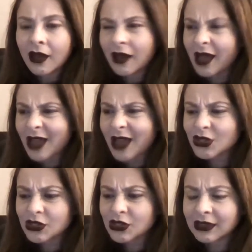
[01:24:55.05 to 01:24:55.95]

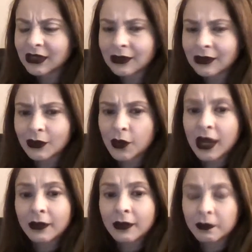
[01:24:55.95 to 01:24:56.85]
actually, when
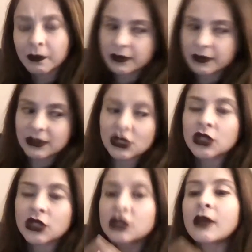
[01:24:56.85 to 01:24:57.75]
I
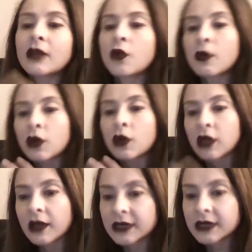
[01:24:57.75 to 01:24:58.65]
started to get more and more
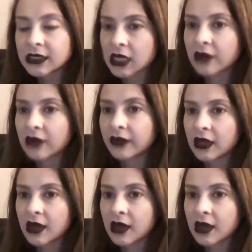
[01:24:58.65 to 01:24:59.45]
clubs and stuff, and